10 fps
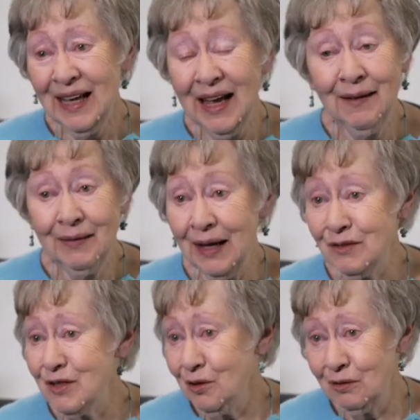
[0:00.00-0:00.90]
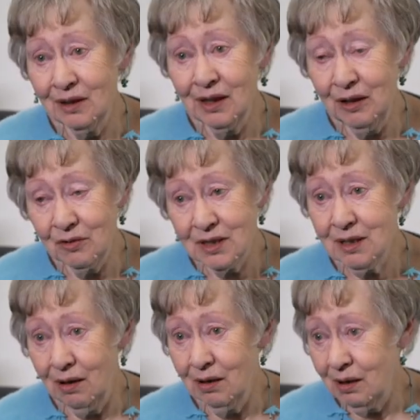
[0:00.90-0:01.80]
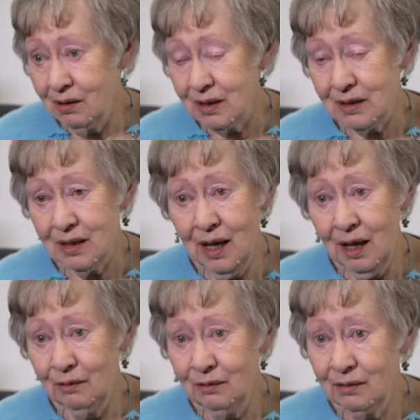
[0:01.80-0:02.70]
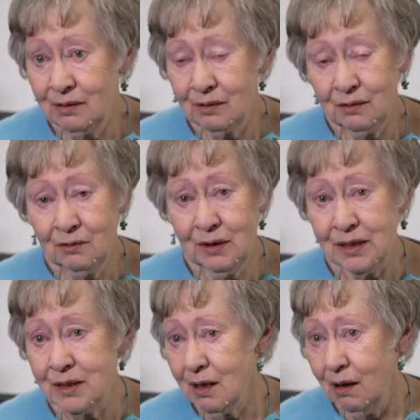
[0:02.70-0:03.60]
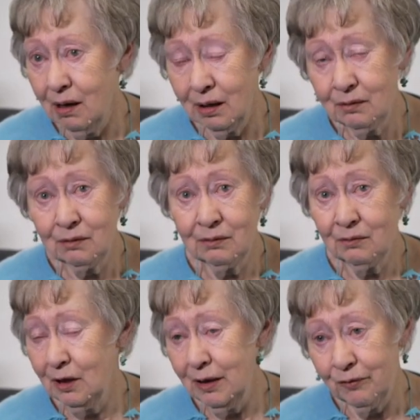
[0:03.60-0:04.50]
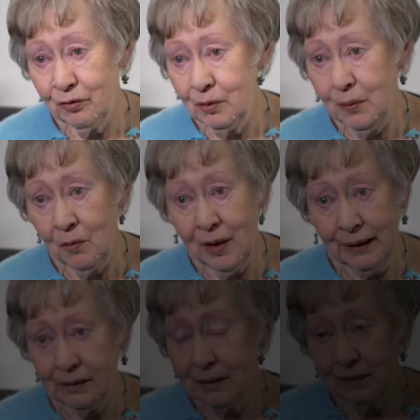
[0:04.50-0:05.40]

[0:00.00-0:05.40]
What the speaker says: And that certainly was ours, and we saw it wherever we went.